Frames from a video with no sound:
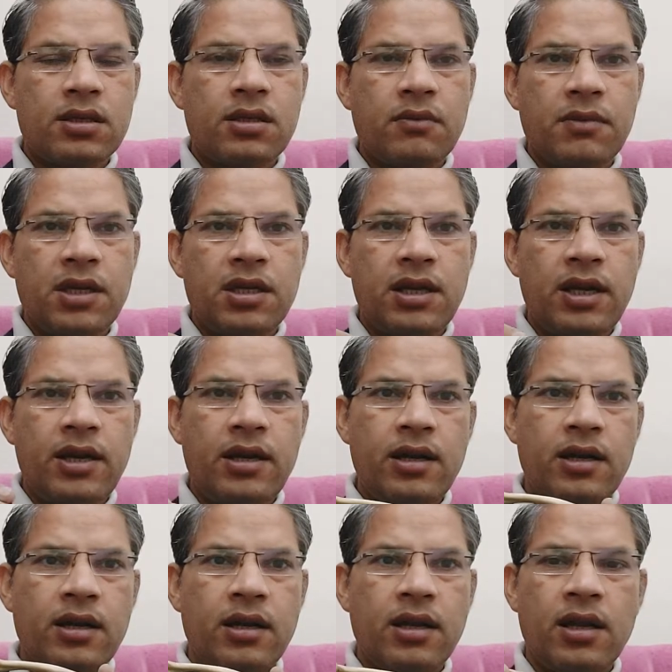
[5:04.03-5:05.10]
the medial end,
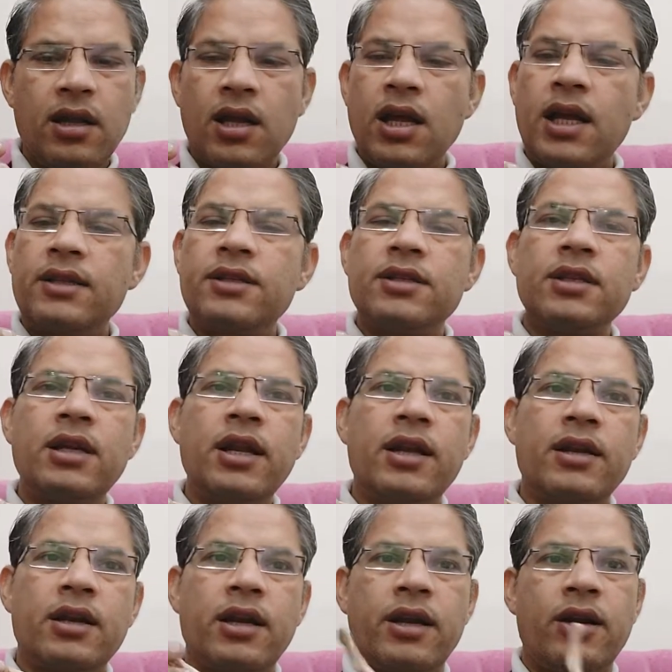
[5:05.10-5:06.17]
and this is the
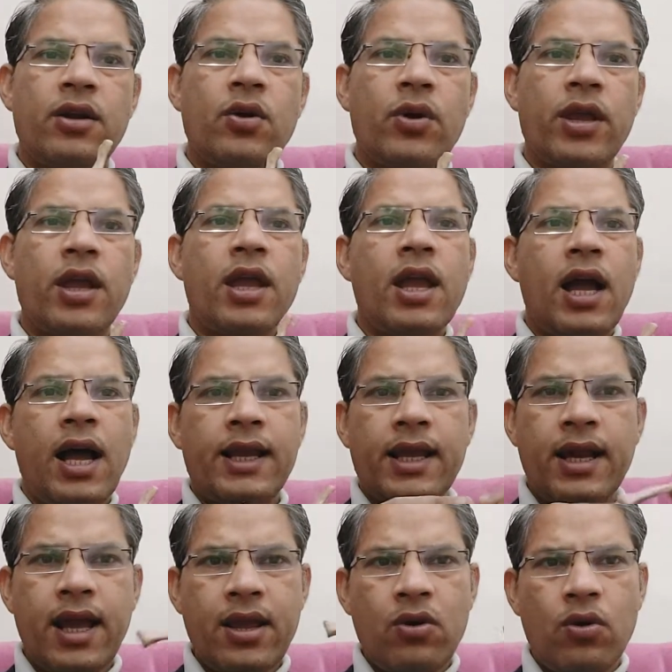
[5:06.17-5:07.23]
lateral end. Okay, can
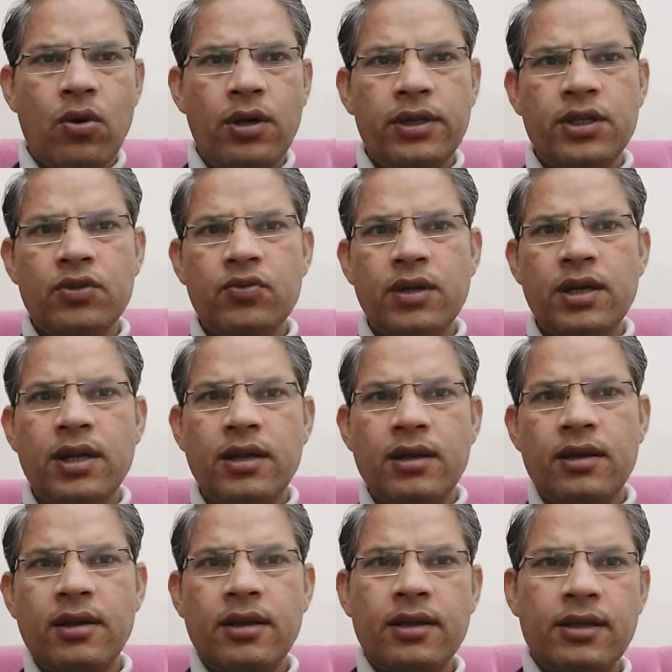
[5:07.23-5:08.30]
I hold this one here?
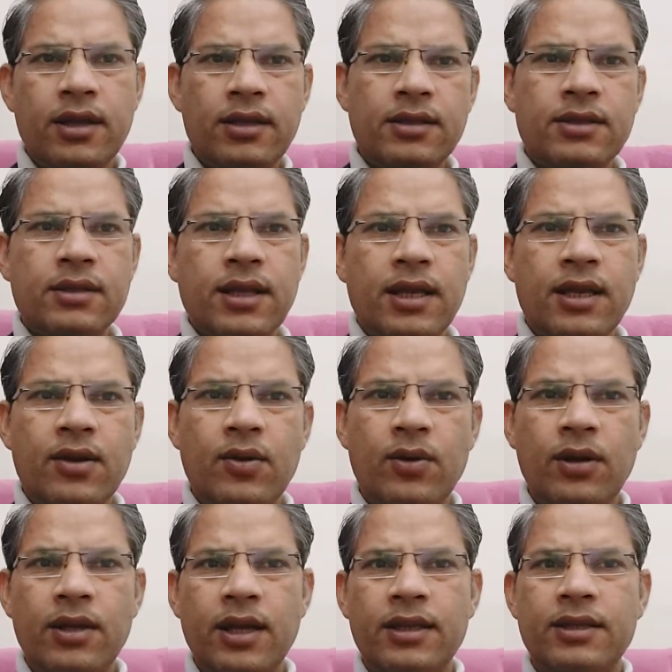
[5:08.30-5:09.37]
Yes, I can
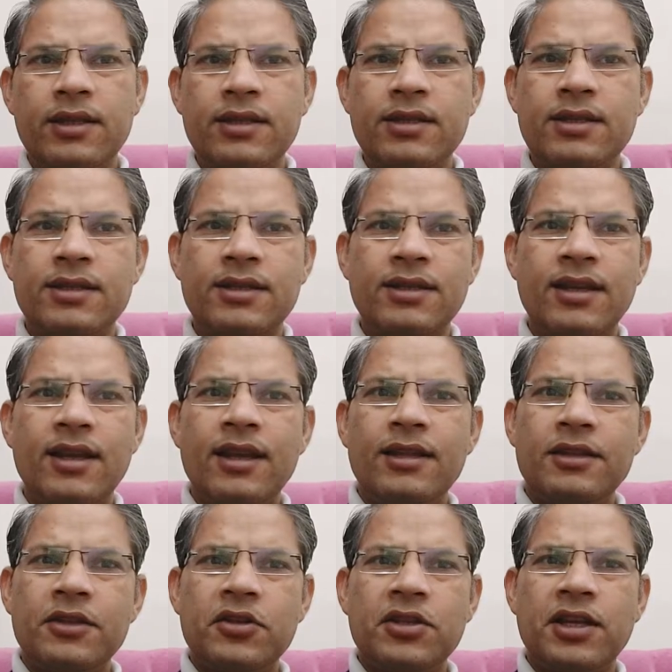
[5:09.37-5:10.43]
hold like this.
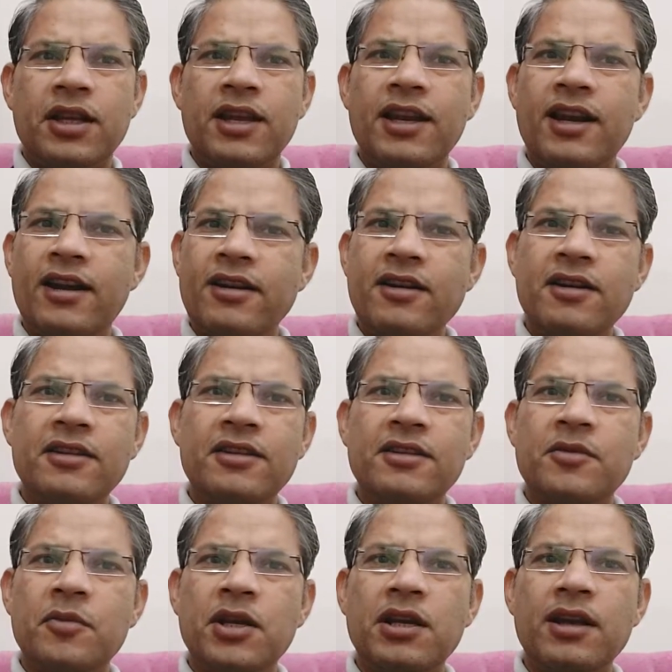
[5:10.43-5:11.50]
This is again a lateral end, this is a
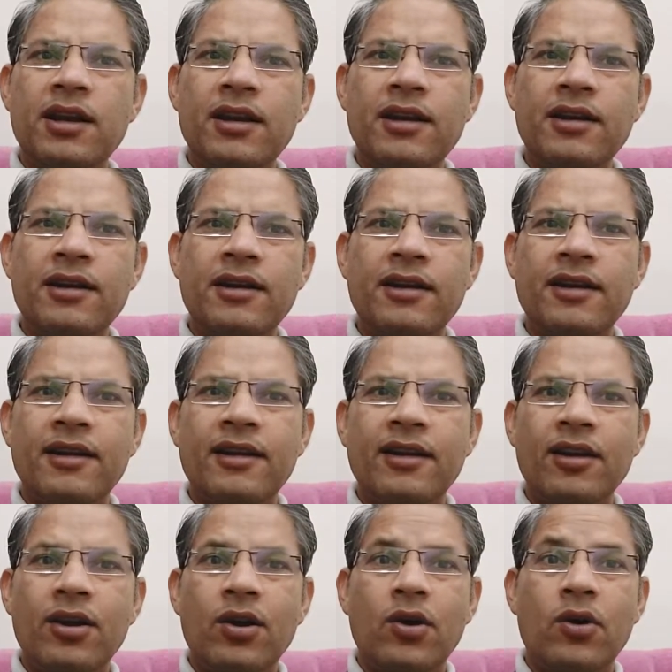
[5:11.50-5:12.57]
medial end.
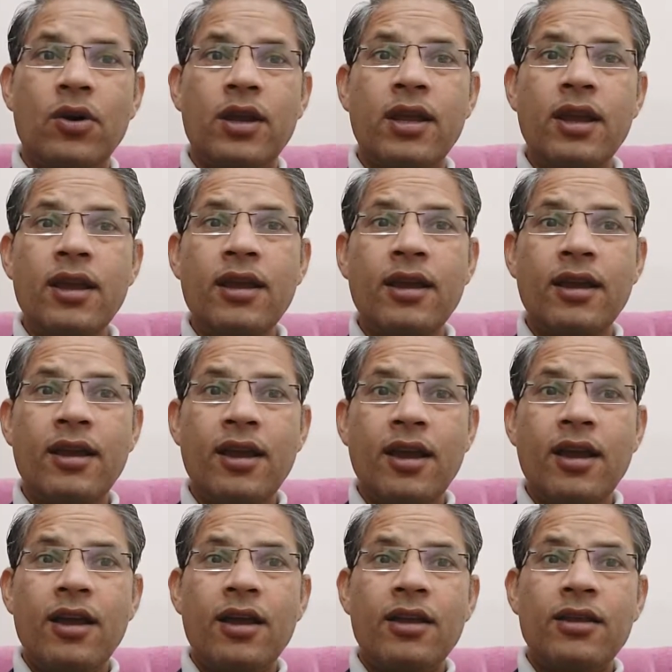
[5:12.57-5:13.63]
Okay,
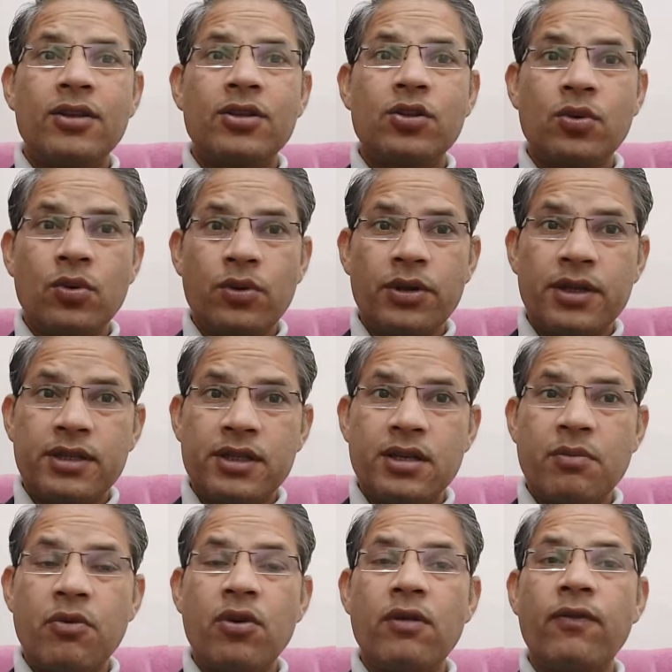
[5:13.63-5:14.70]
so is it a
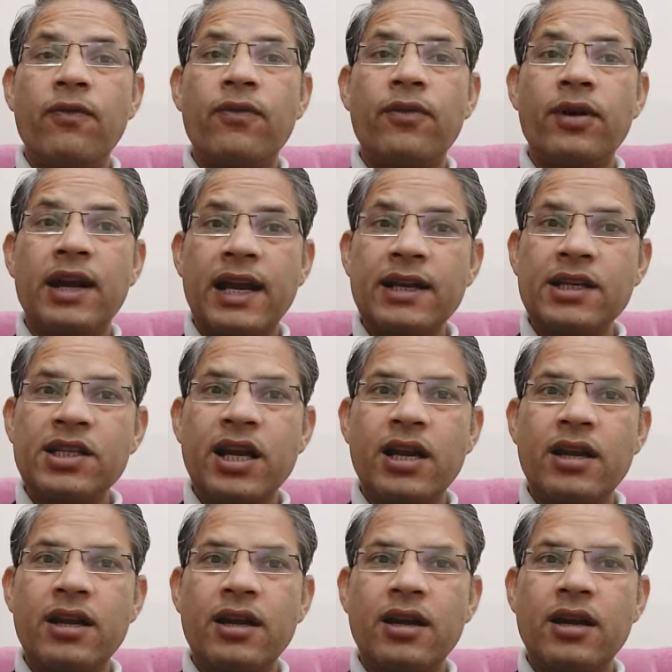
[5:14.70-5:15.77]
bone of right
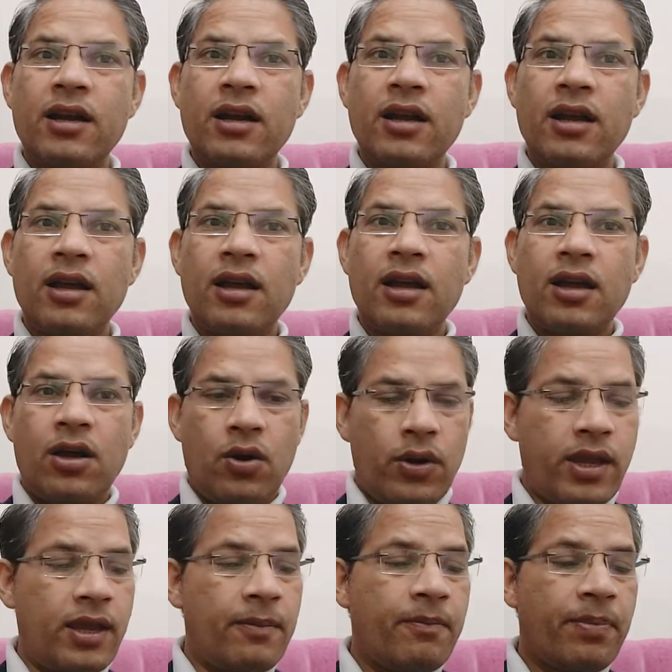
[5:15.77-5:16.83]
side?
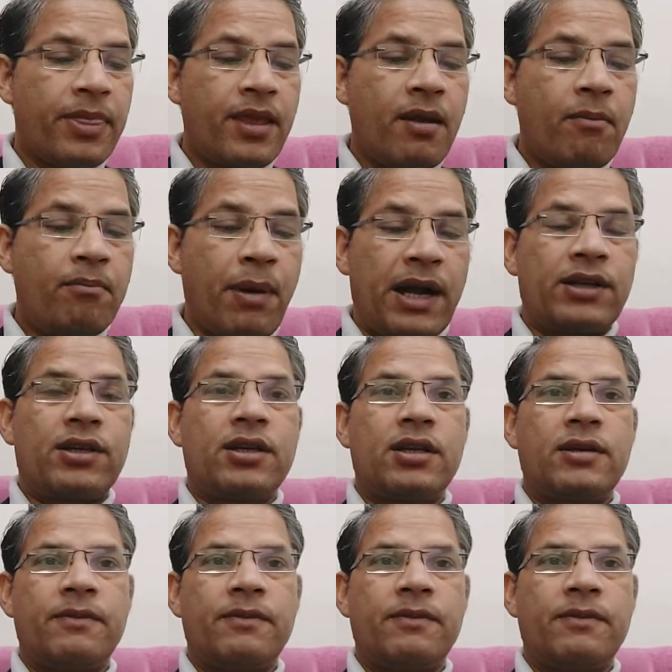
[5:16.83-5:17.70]
Okay, but